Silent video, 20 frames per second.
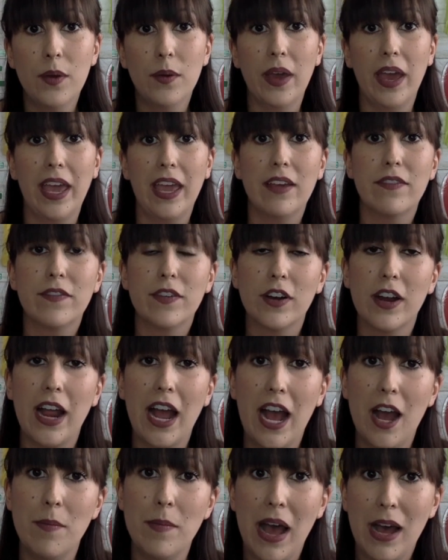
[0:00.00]
Okay, for
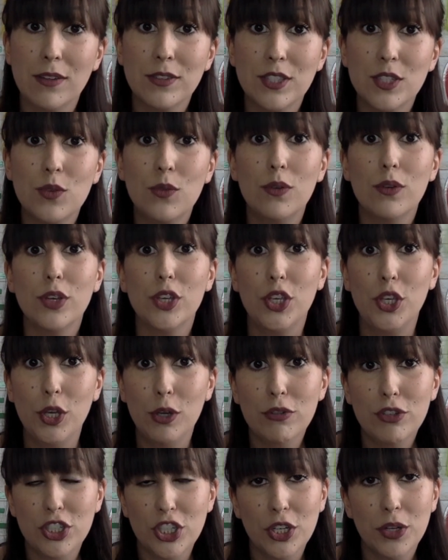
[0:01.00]
Outschool,
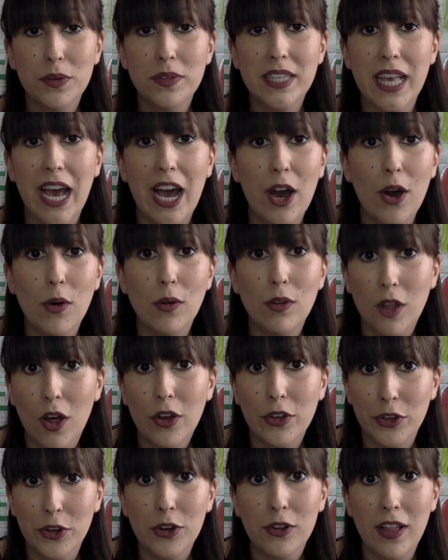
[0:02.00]
you choose how
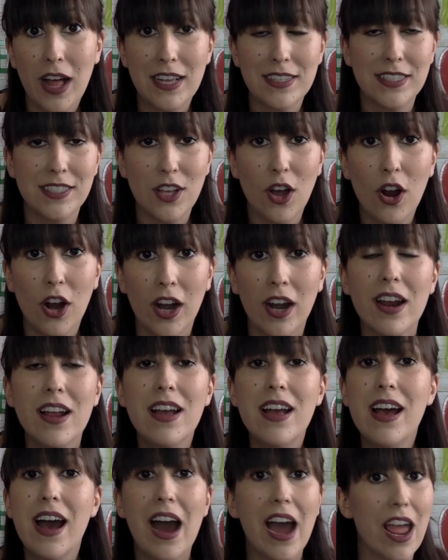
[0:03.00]
long your classes are.
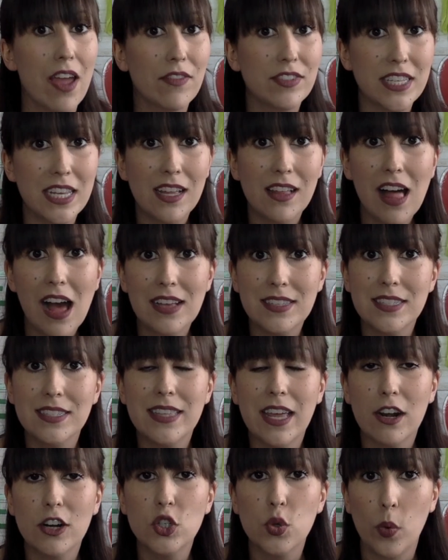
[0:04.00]
I have seen classes
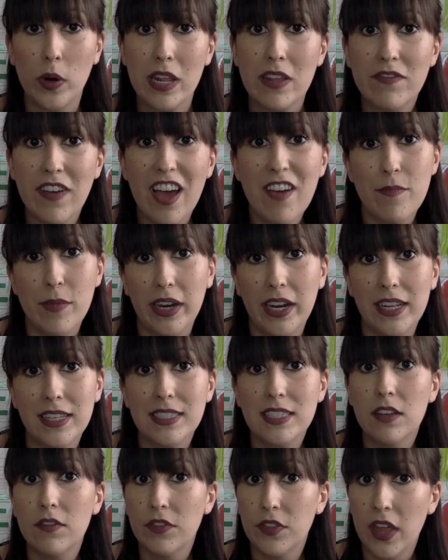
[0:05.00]
that are 25
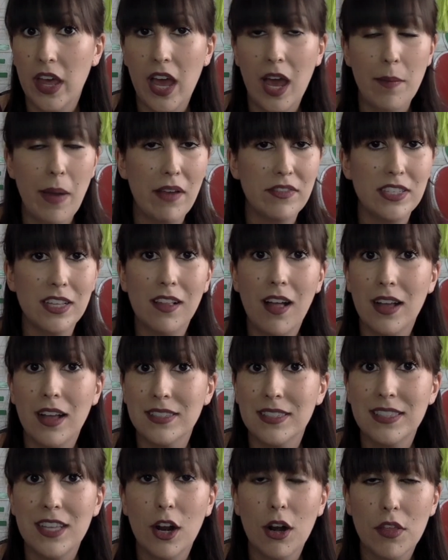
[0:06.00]
minutes. I've seen
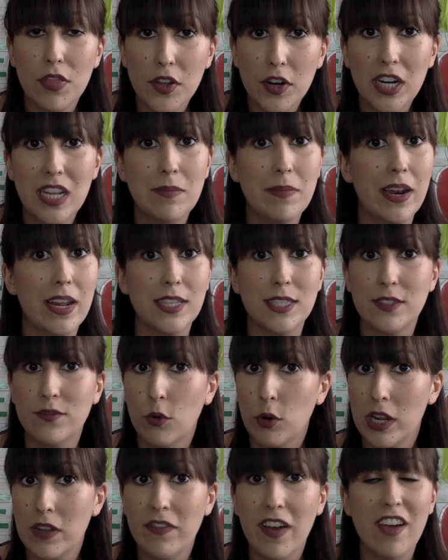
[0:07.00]
classes that are 30 minutes,
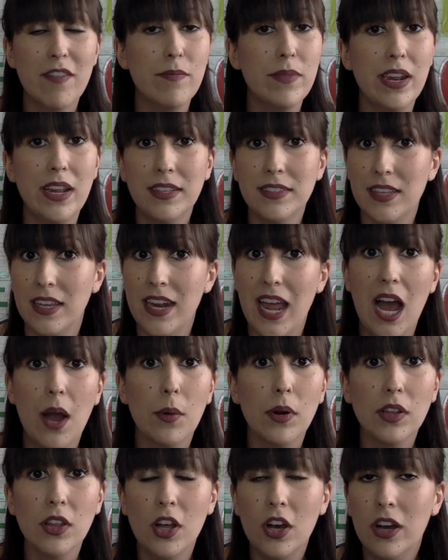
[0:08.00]
45 minutes, an
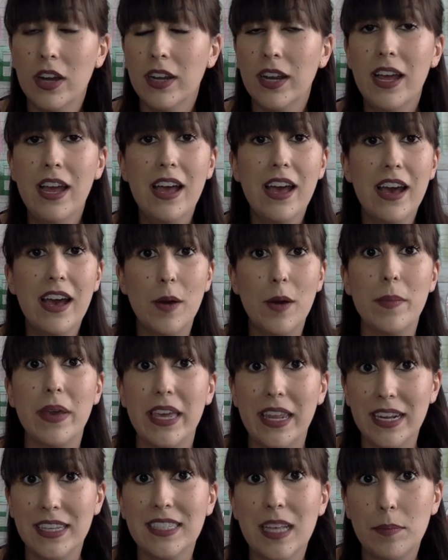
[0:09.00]
hour long.
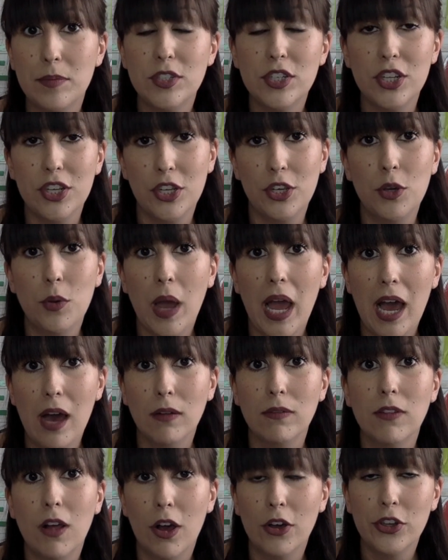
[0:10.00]
It is up to you how
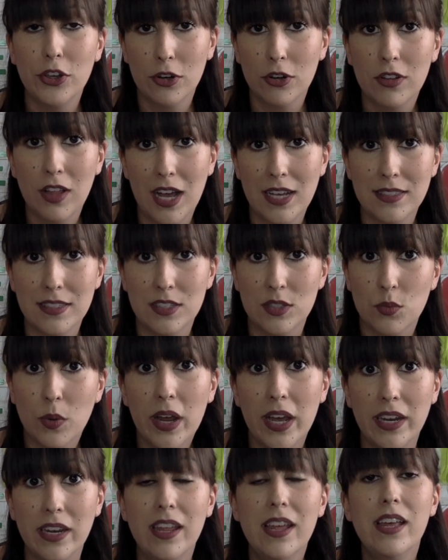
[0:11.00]
long your classes
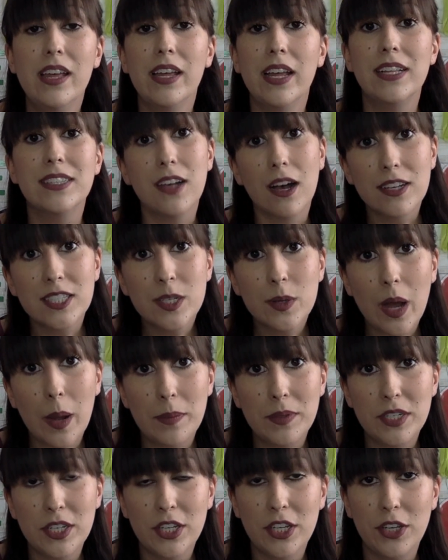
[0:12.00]
run. It's also
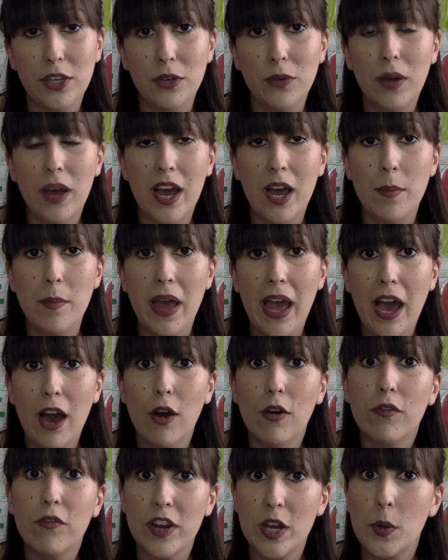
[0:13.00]
up to you
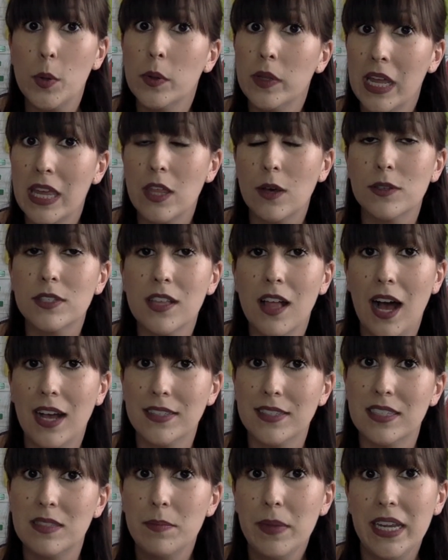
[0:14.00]
how frequently those
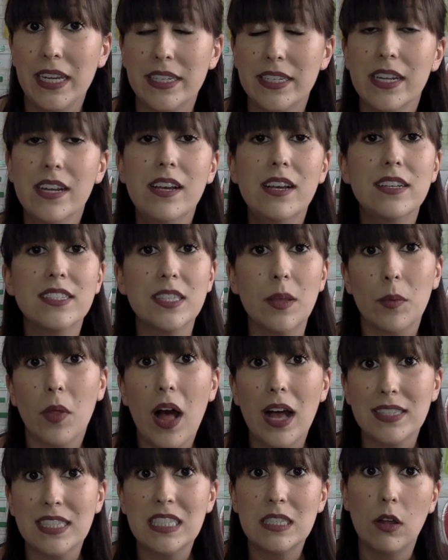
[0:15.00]
classes meet. Some
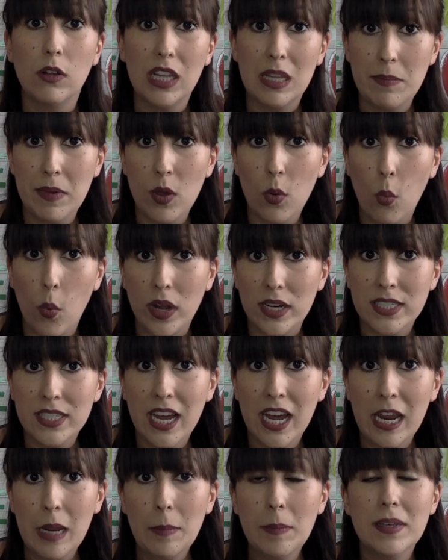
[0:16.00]
classes only meet one
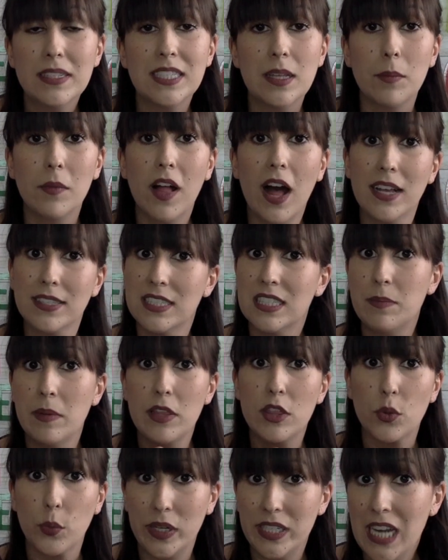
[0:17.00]
time. Some classes
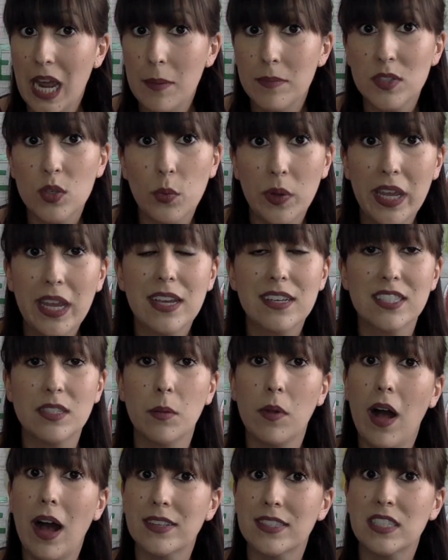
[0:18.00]
meet 3 times a week.
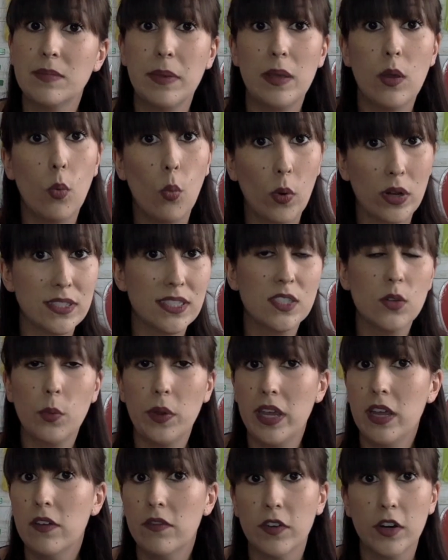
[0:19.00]
Some classes meet once a
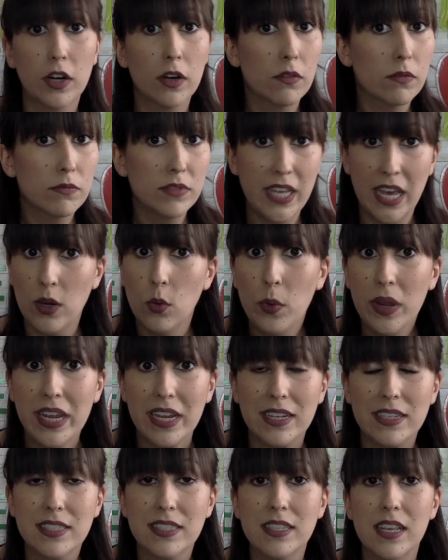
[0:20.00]
week for 10
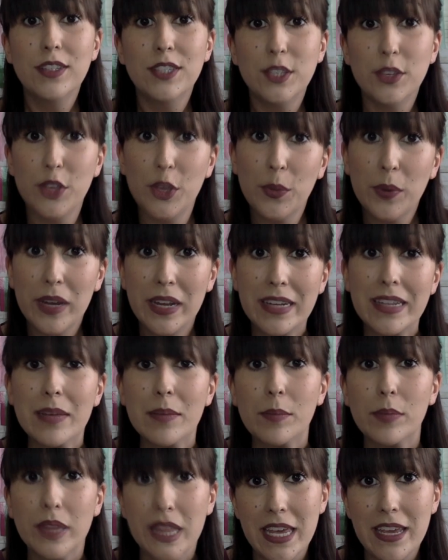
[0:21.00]
weeks. So you are in
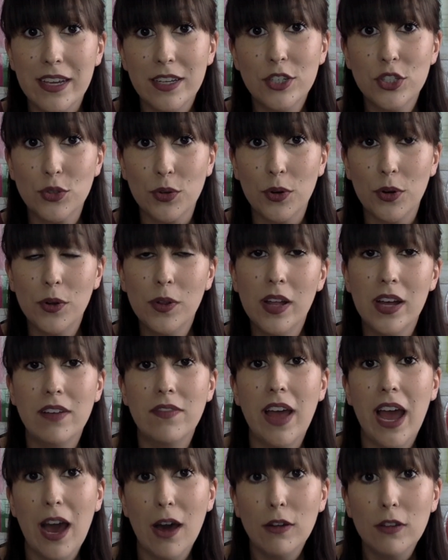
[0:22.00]
complete control of
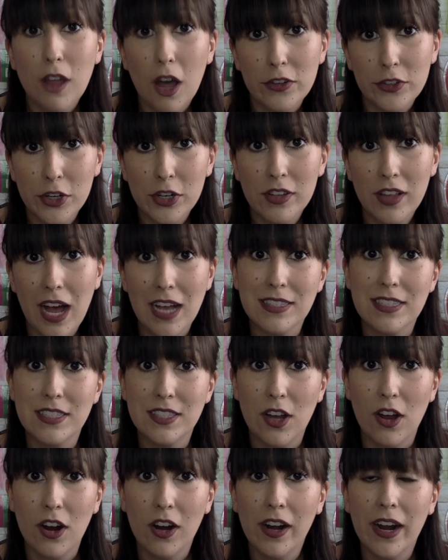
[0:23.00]
how long your classes
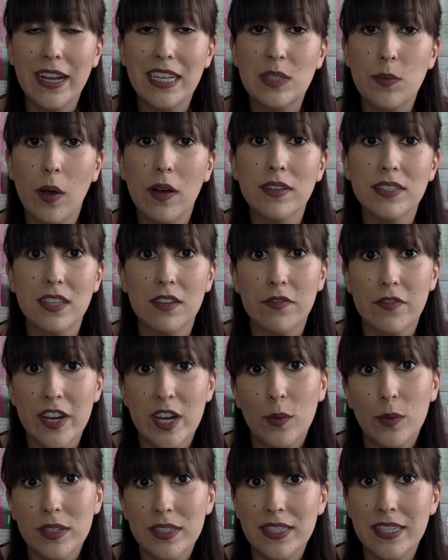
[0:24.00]
are, as well as the
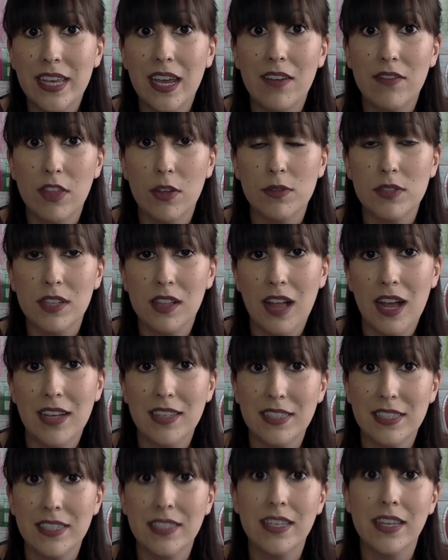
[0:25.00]
frequency of those
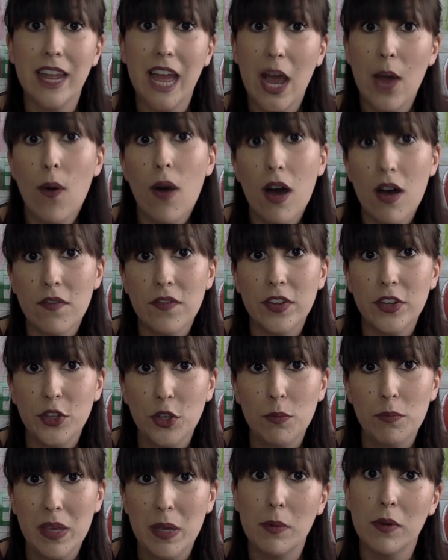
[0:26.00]
classes and how often
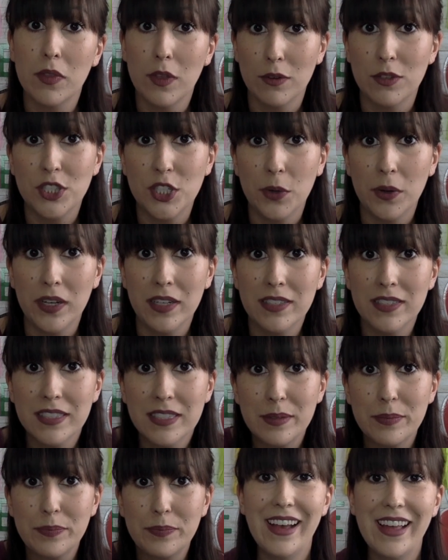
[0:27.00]
you meet with those
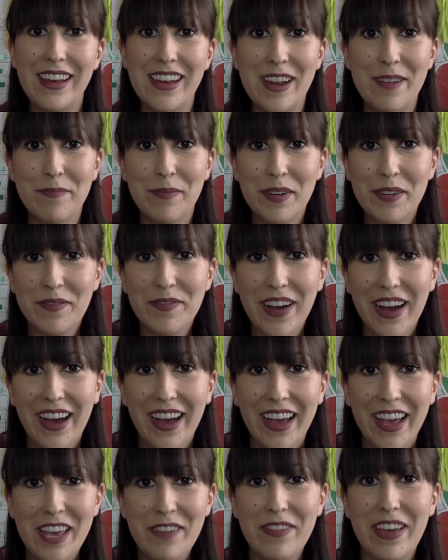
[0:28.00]
students. Number
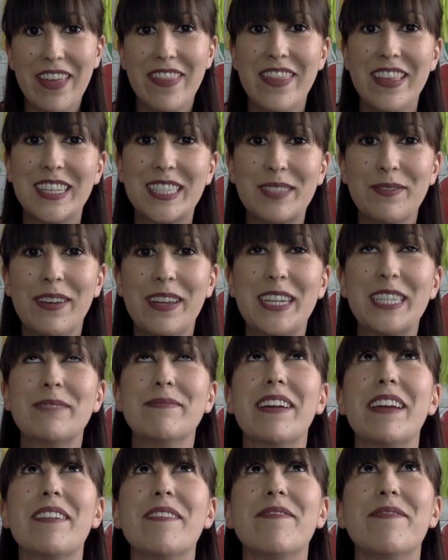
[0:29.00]
5, and this one is
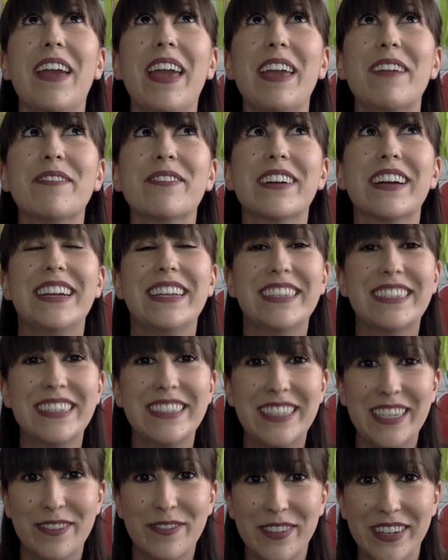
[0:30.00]
my favorite
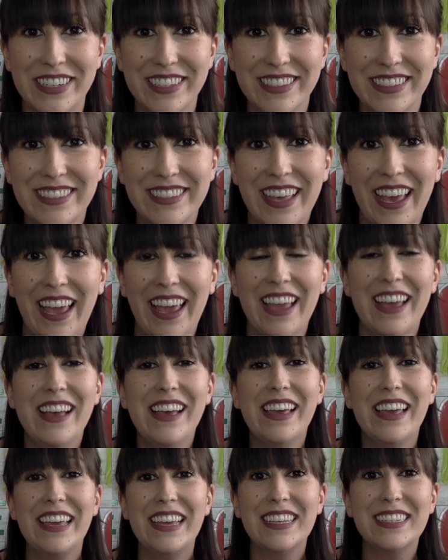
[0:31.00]
difference, okay,
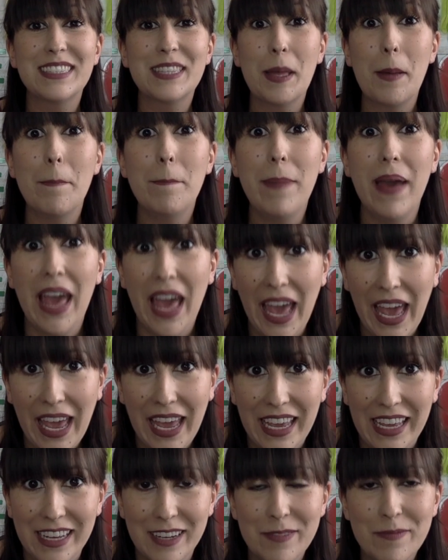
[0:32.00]
is the
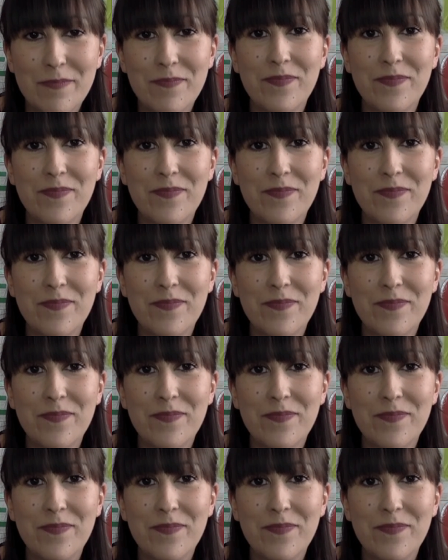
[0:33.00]
pay.